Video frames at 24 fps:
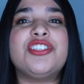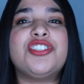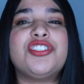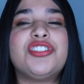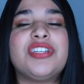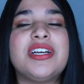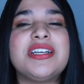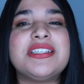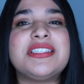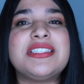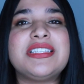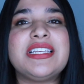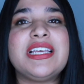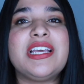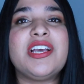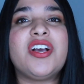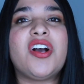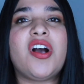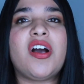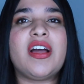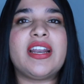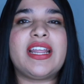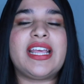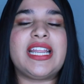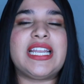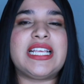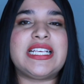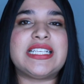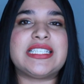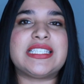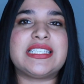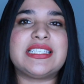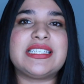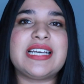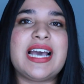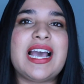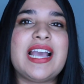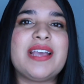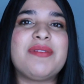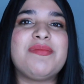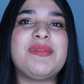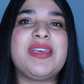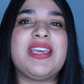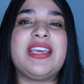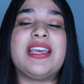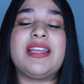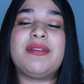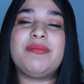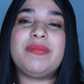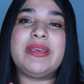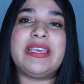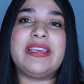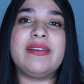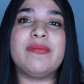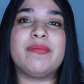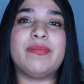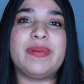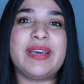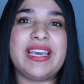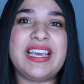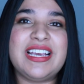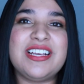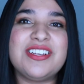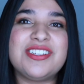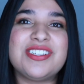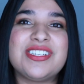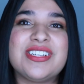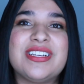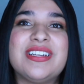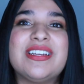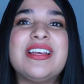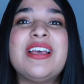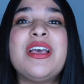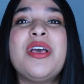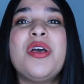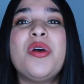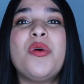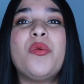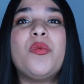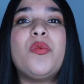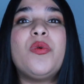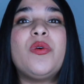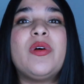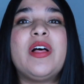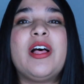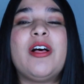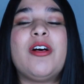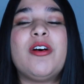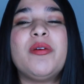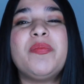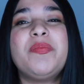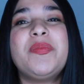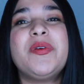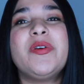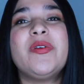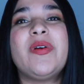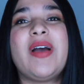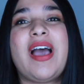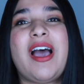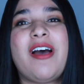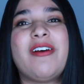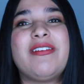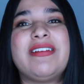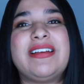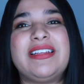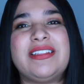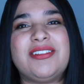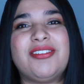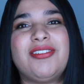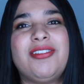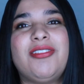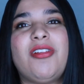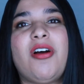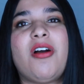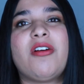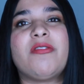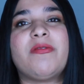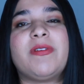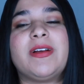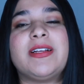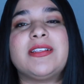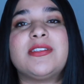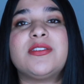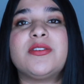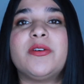trusting God and his timing and being patient will help you out in the long run.